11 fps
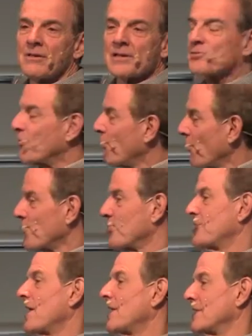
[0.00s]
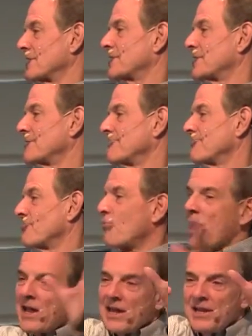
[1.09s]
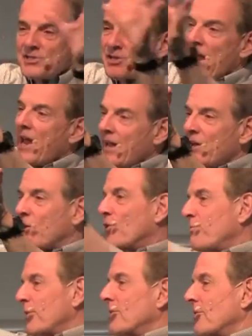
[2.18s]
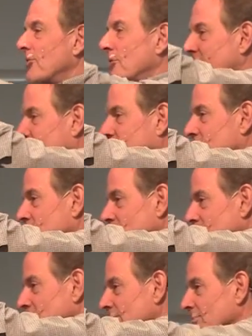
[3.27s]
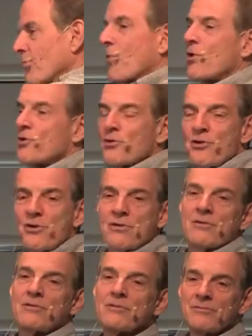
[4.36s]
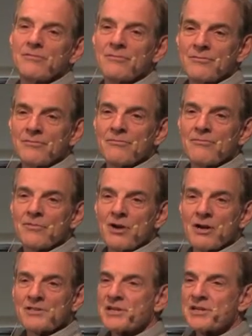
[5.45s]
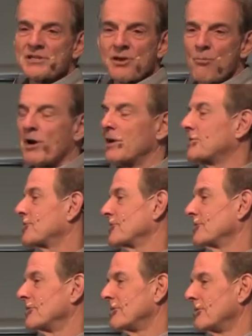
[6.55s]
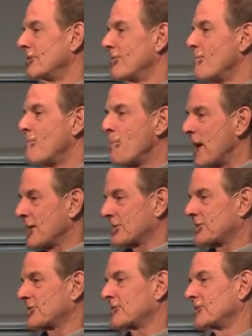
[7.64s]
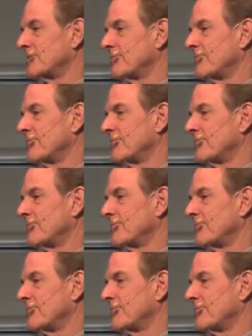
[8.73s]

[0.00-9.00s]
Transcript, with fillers: That's what murder does rage, anger, bitterness, murder, causing so much mess.